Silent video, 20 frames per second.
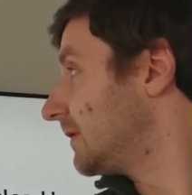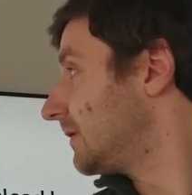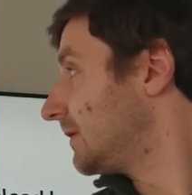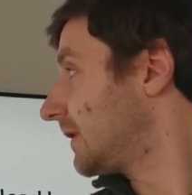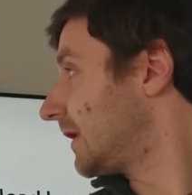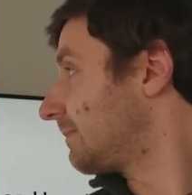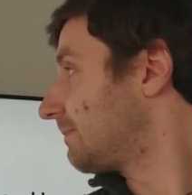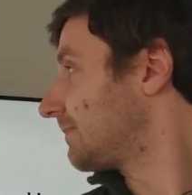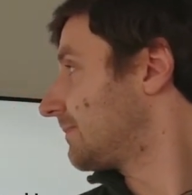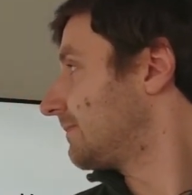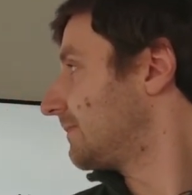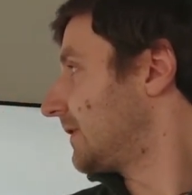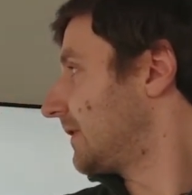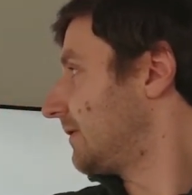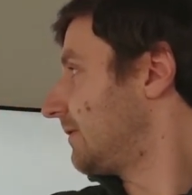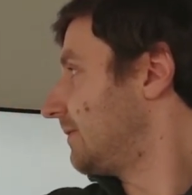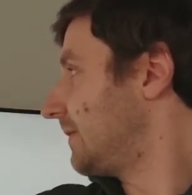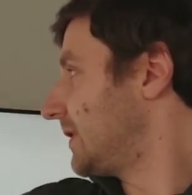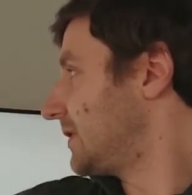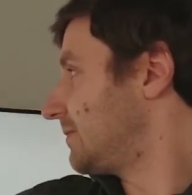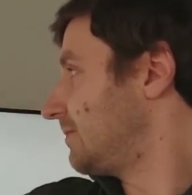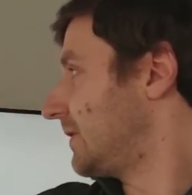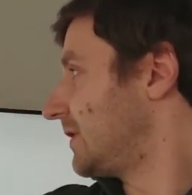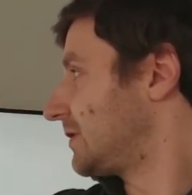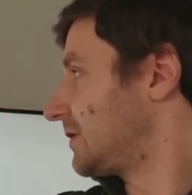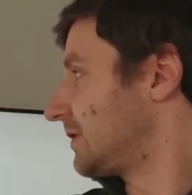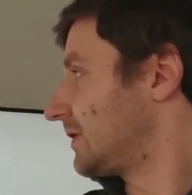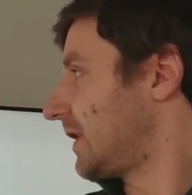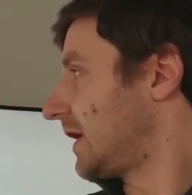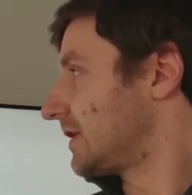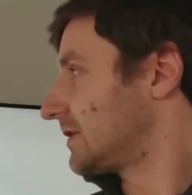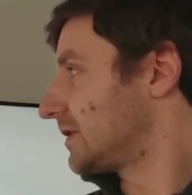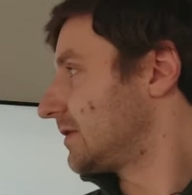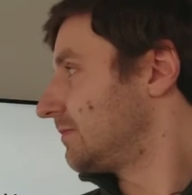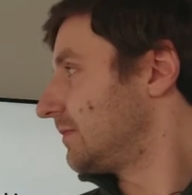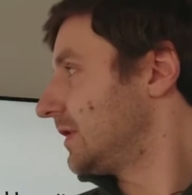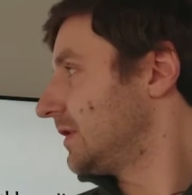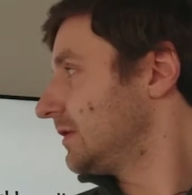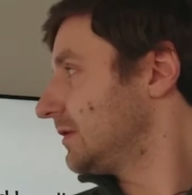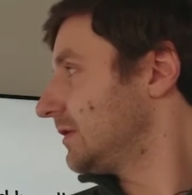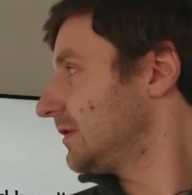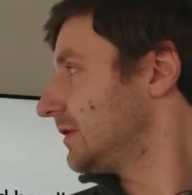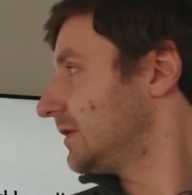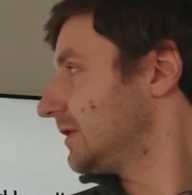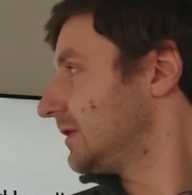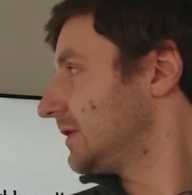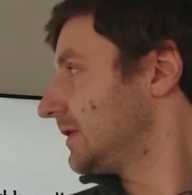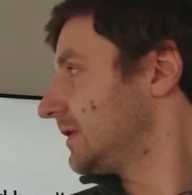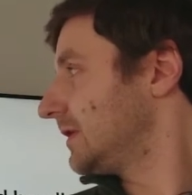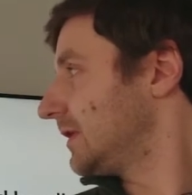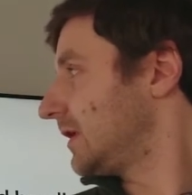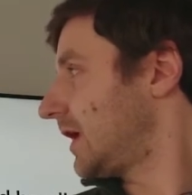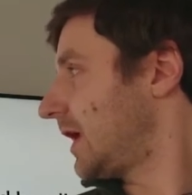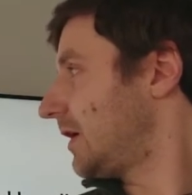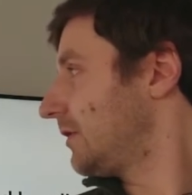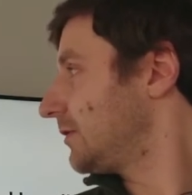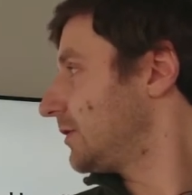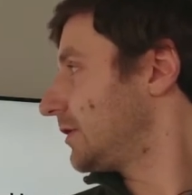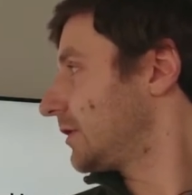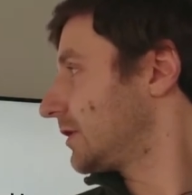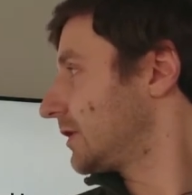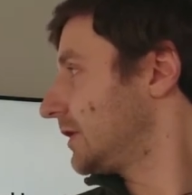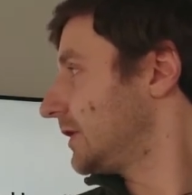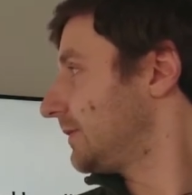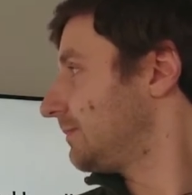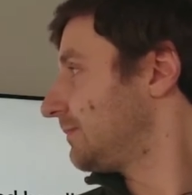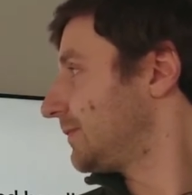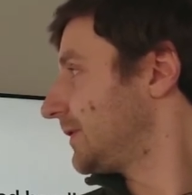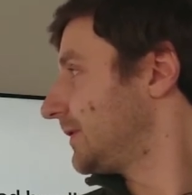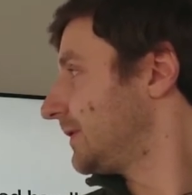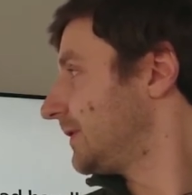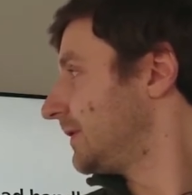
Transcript: Yeah, I mentioned asset bundle, audio clip,